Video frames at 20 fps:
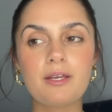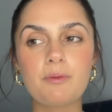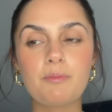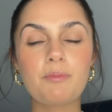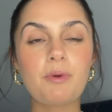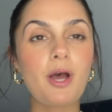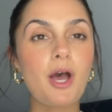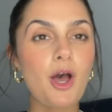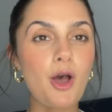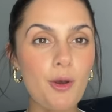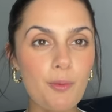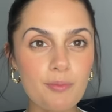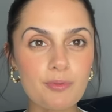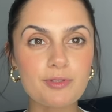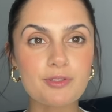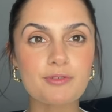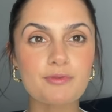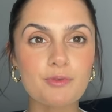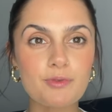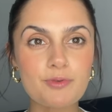
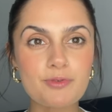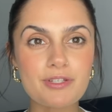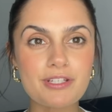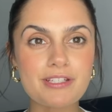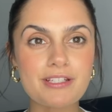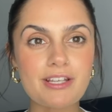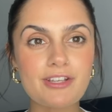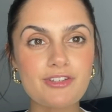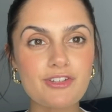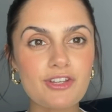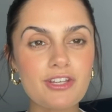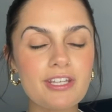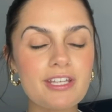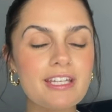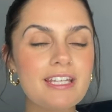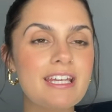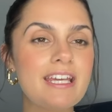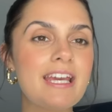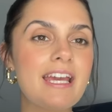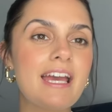purposeful decision,
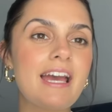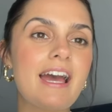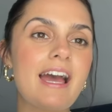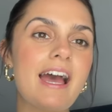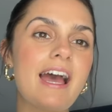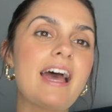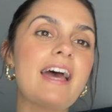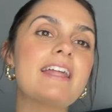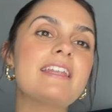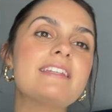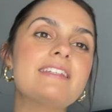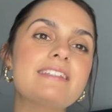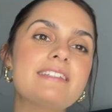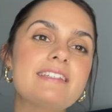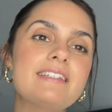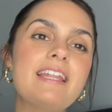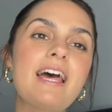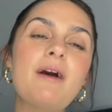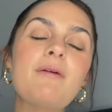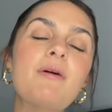and
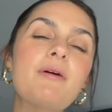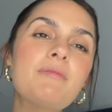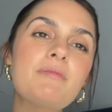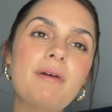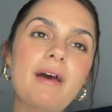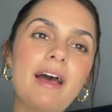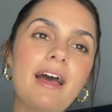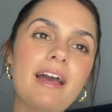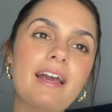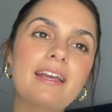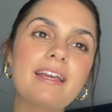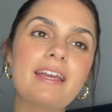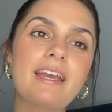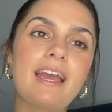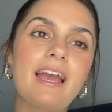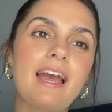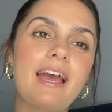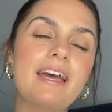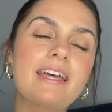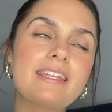now I'm back
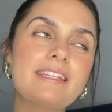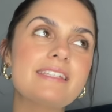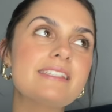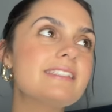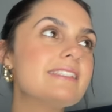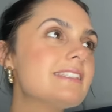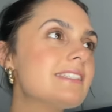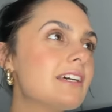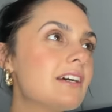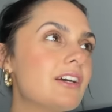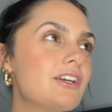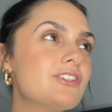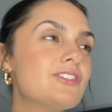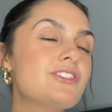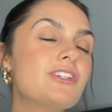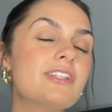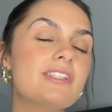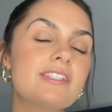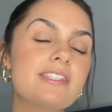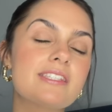and I
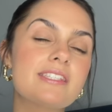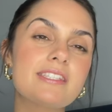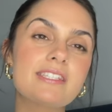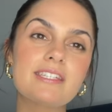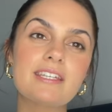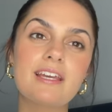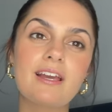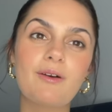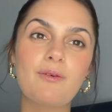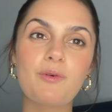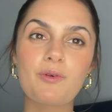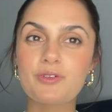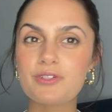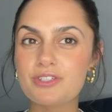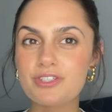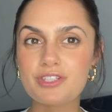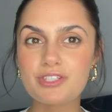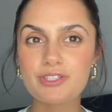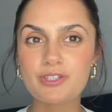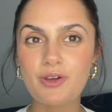just want
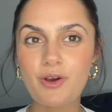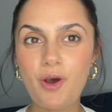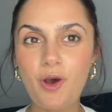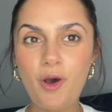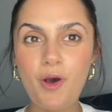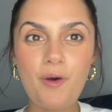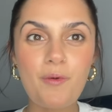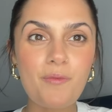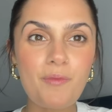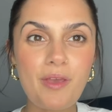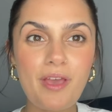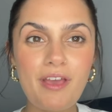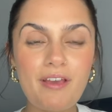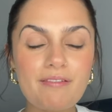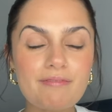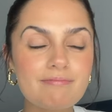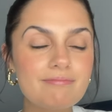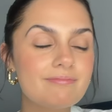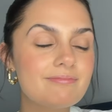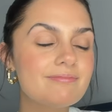to start a bit
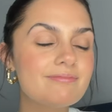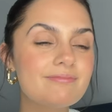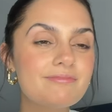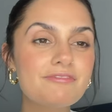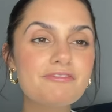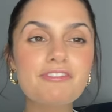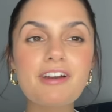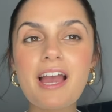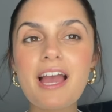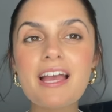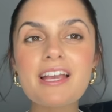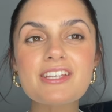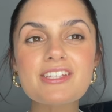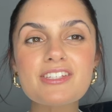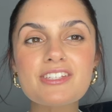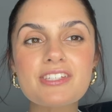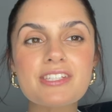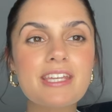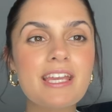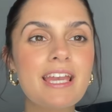
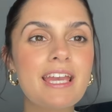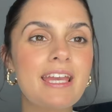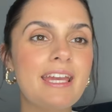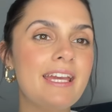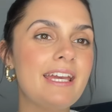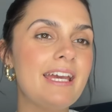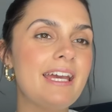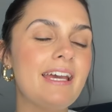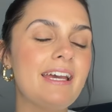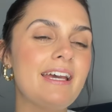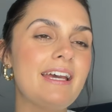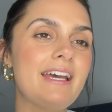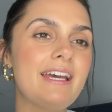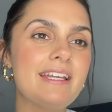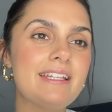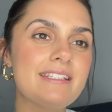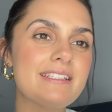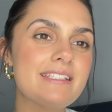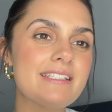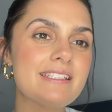fresh
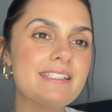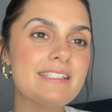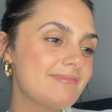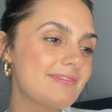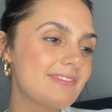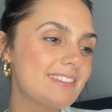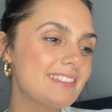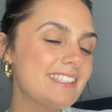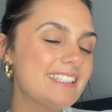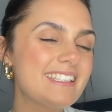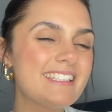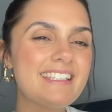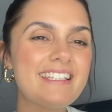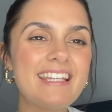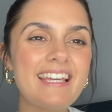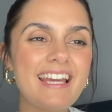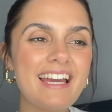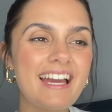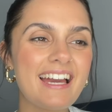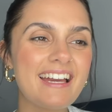and
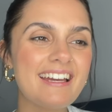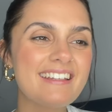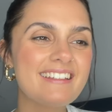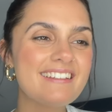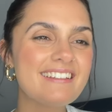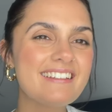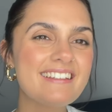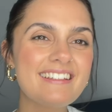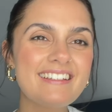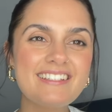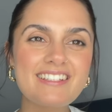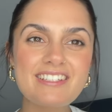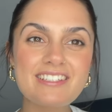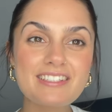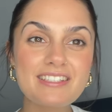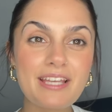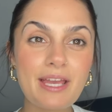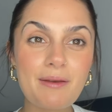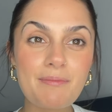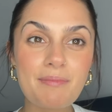yeah,
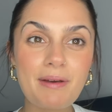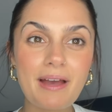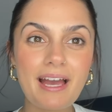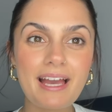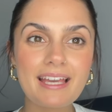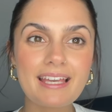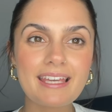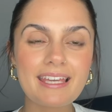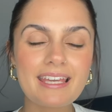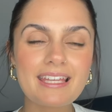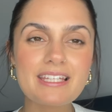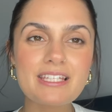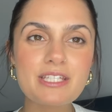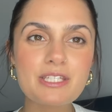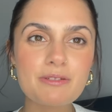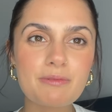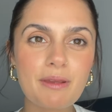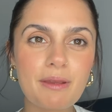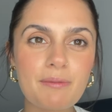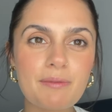just get back
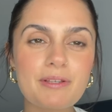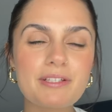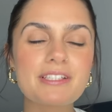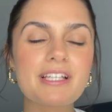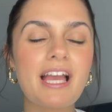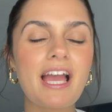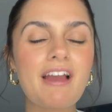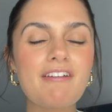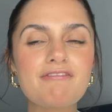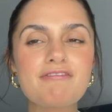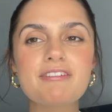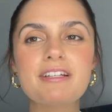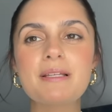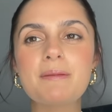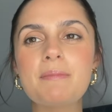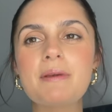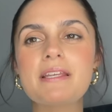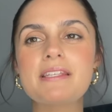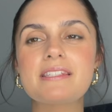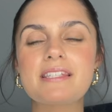into it, because I have really
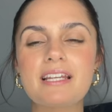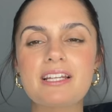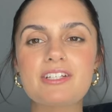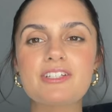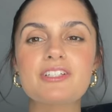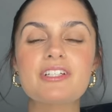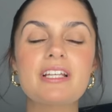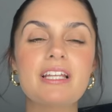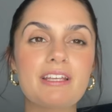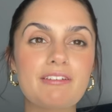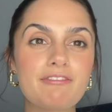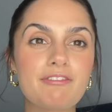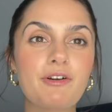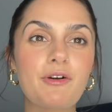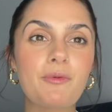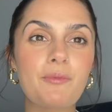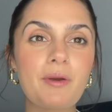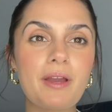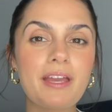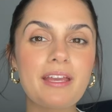missed actually
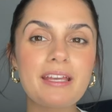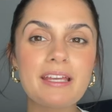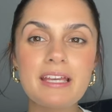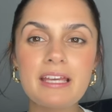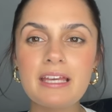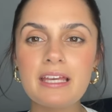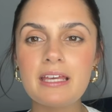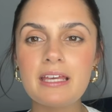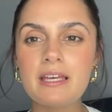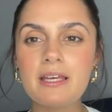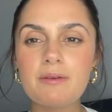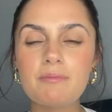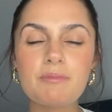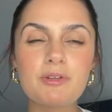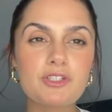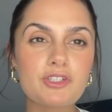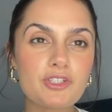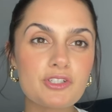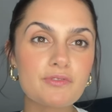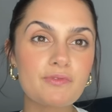filming, but
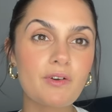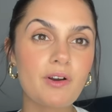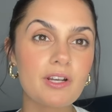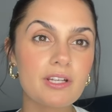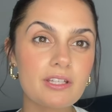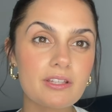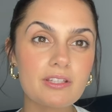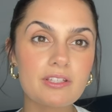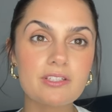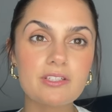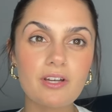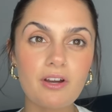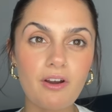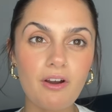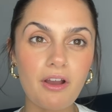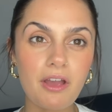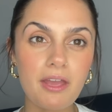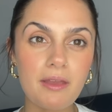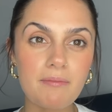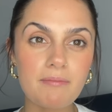just finding the
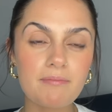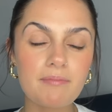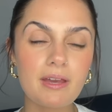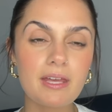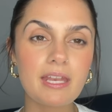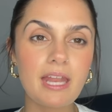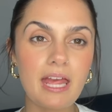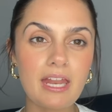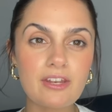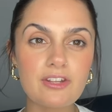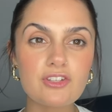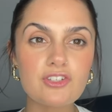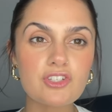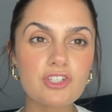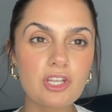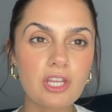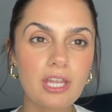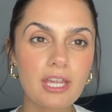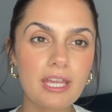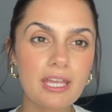time and
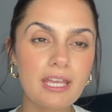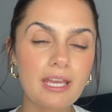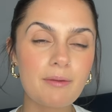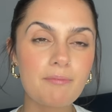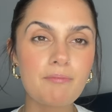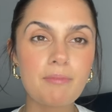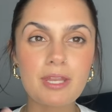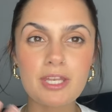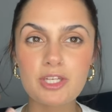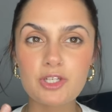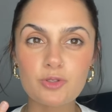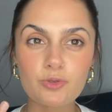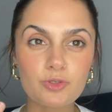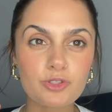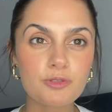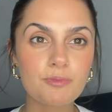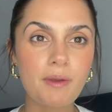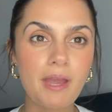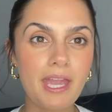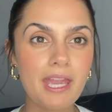energy and mental
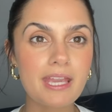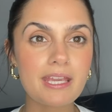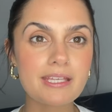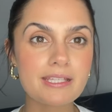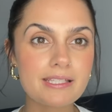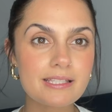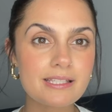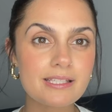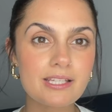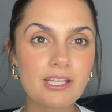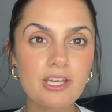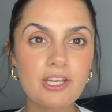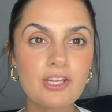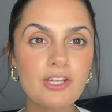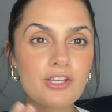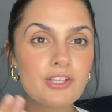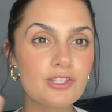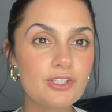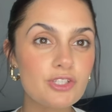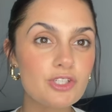space
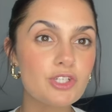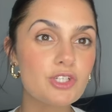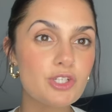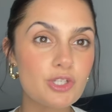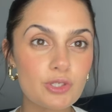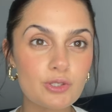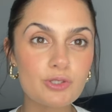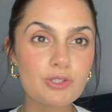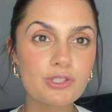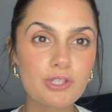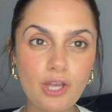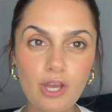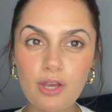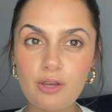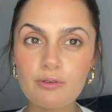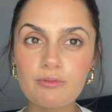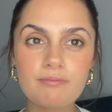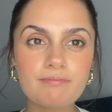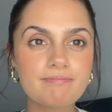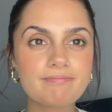to do
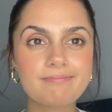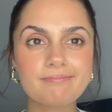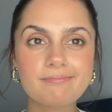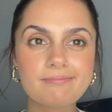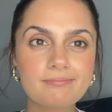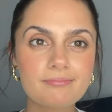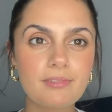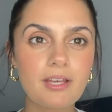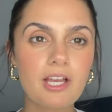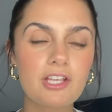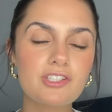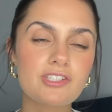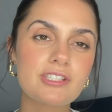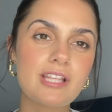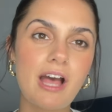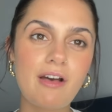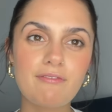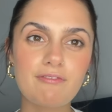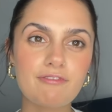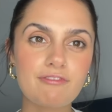so, I just
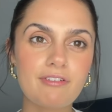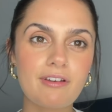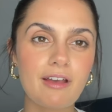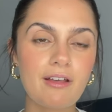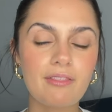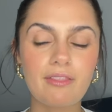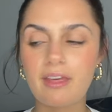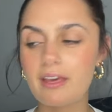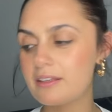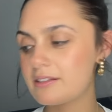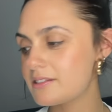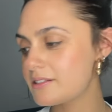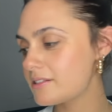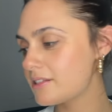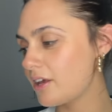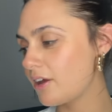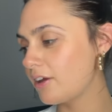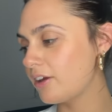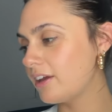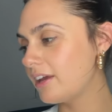haven't found that.
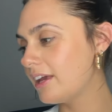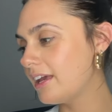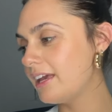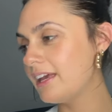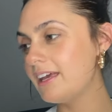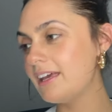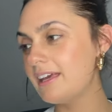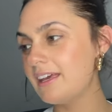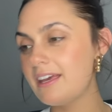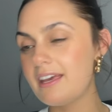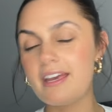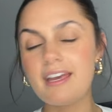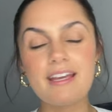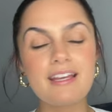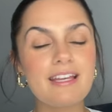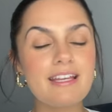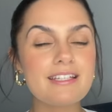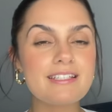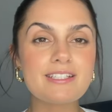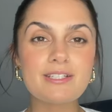So
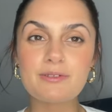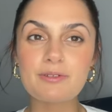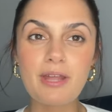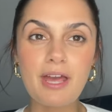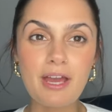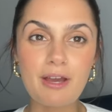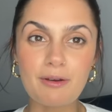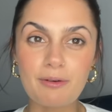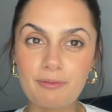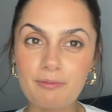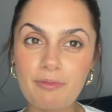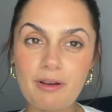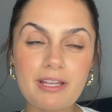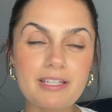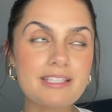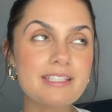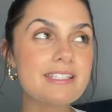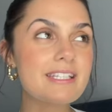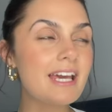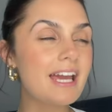until now, where
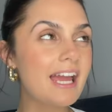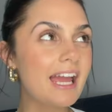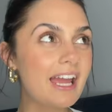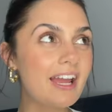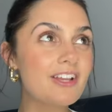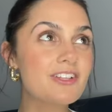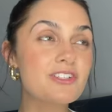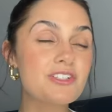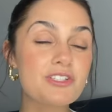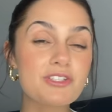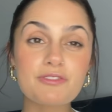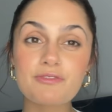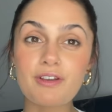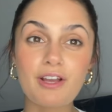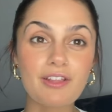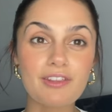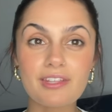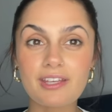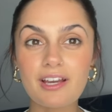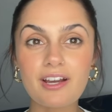today I just
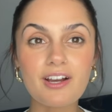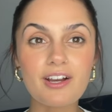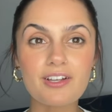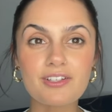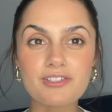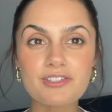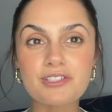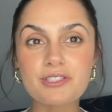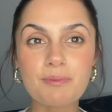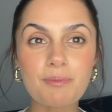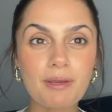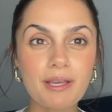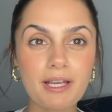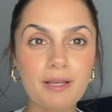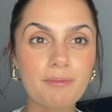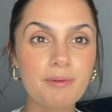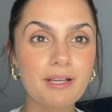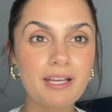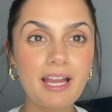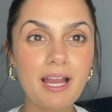felt the urge to pick
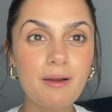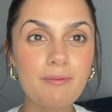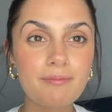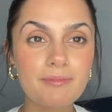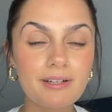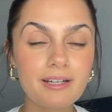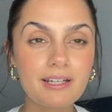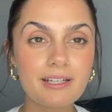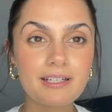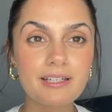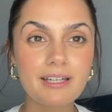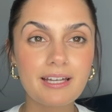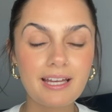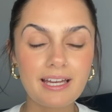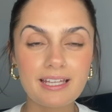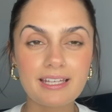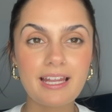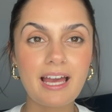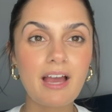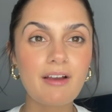up a camera,
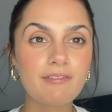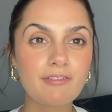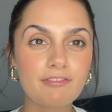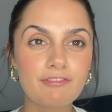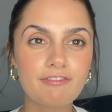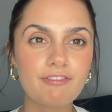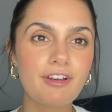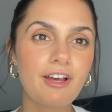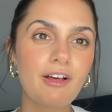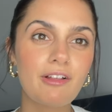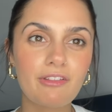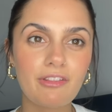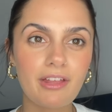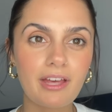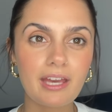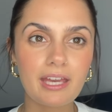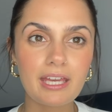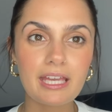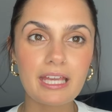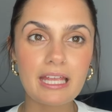and I haven't felt
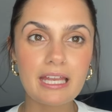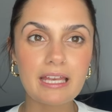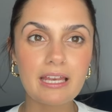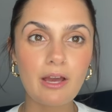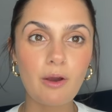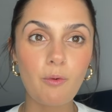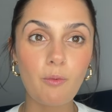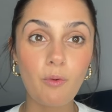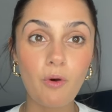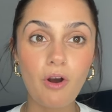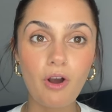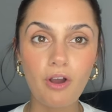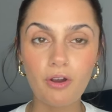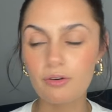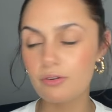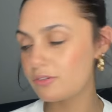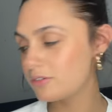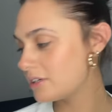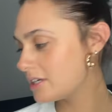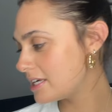that in a
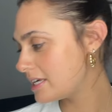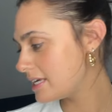while.